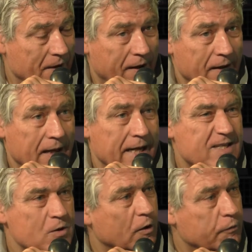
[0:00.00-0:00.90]
Yeah,
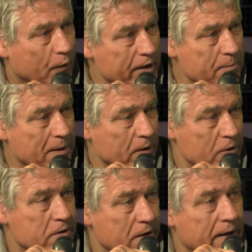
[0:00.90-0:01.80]
it's not free
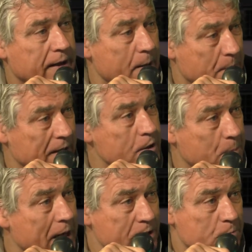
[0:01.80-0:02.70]
because KPN is
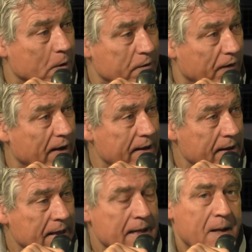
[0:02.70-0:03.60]
paying Spotify,
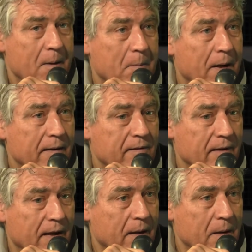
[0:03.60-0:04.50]
but
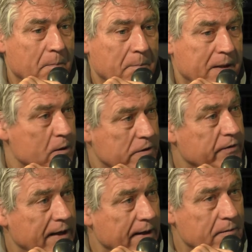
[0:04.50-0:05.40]
because
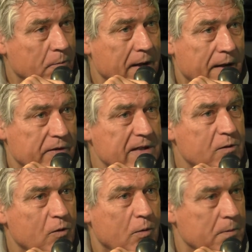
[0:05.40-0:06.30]
of that, we have an
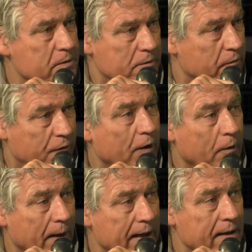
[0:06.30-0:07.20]
enormous
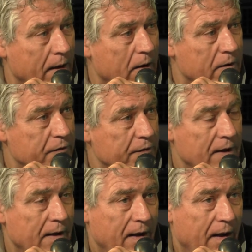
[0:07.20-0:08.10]
following of.
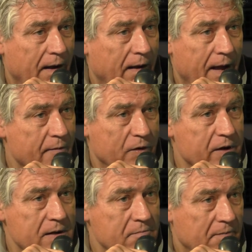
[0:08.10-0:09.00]

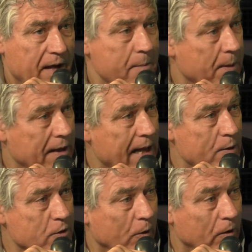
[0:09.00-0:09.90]
Every KPN
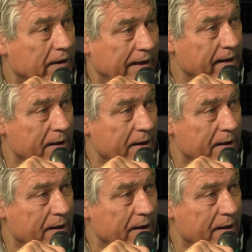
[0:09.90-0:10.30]
household can